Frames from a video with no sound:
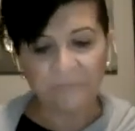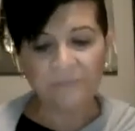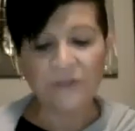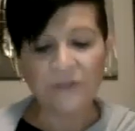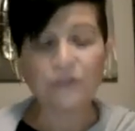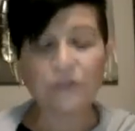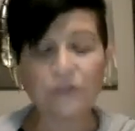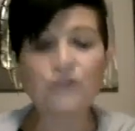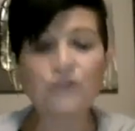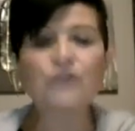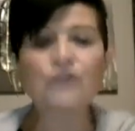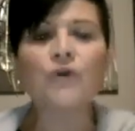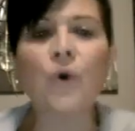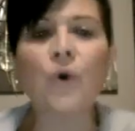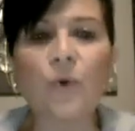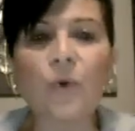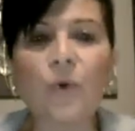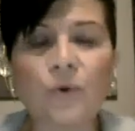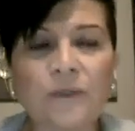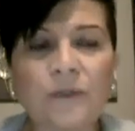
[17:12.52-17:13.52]

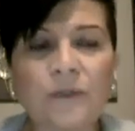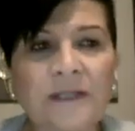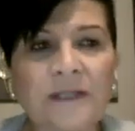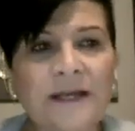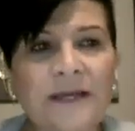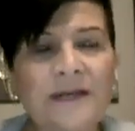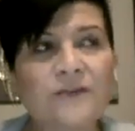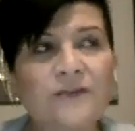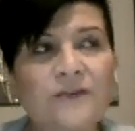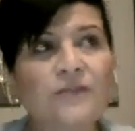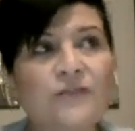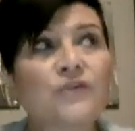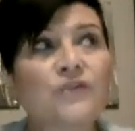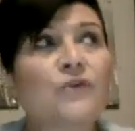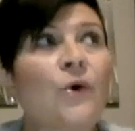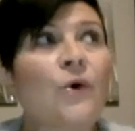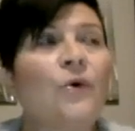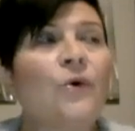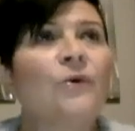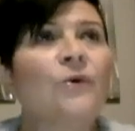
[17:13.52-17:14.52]
Soul.
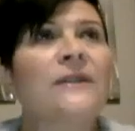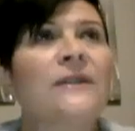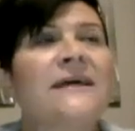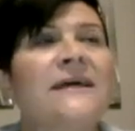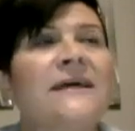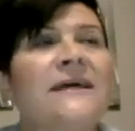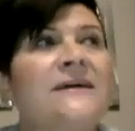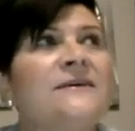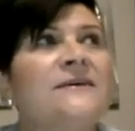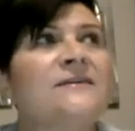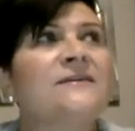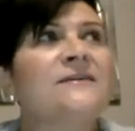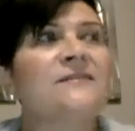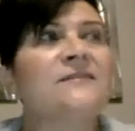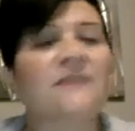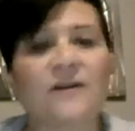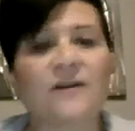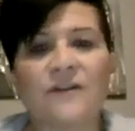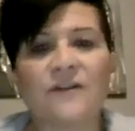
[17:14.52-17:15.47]
Soul is